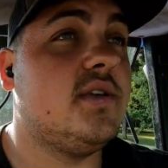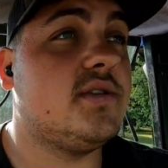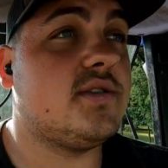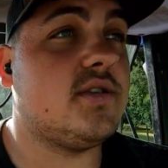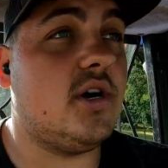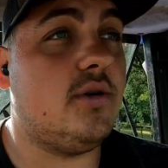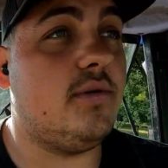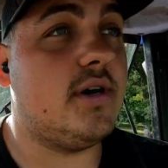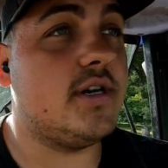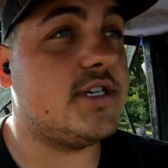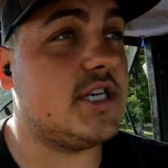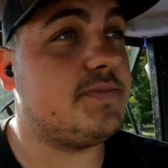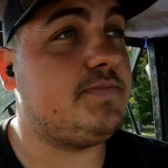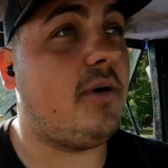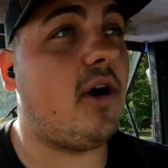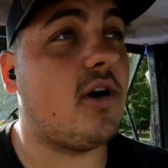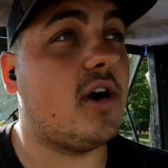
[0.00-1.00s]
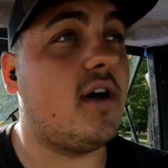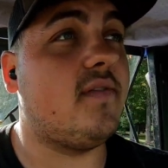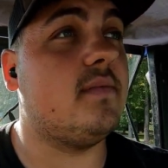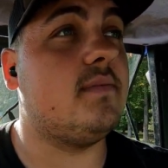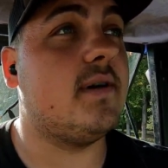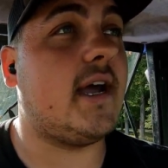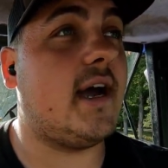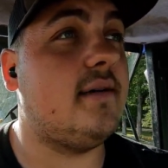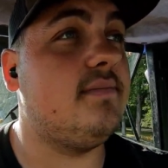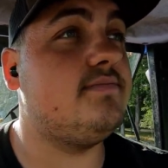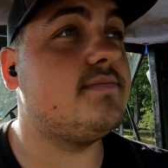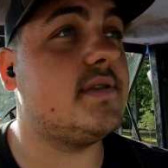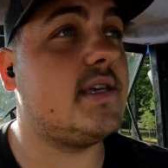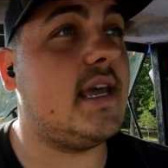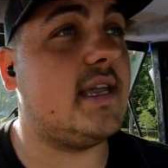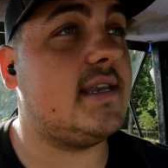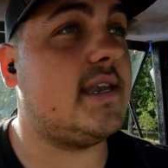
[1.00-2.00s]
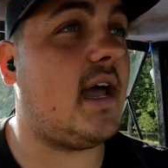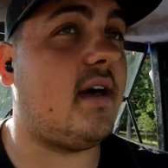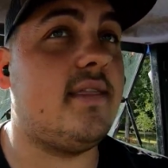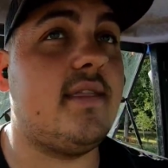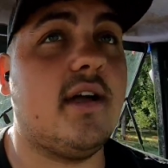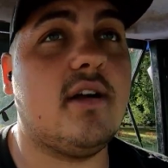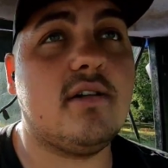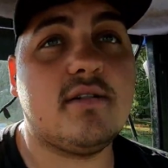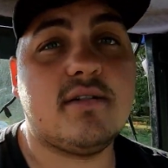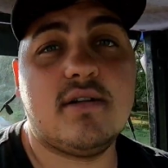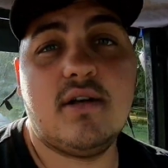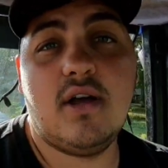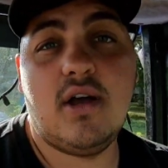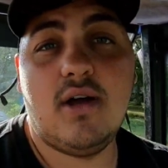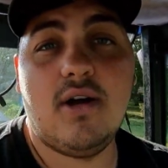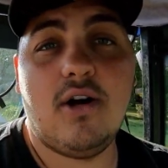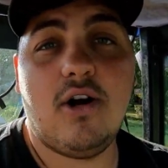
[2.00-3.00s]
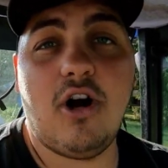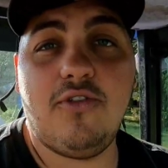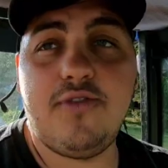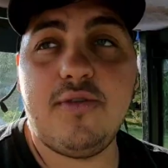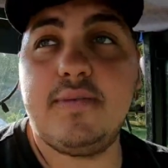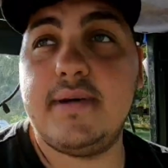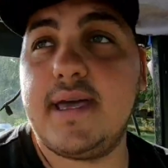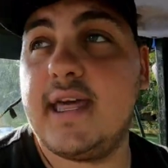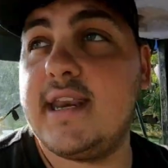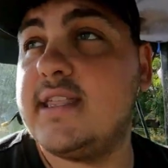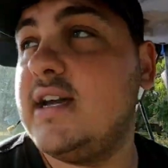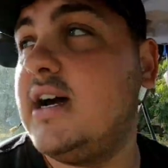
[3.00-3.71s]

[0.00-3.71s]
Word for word: so uh, it's just part of it but yeah getting down there hopefully we get it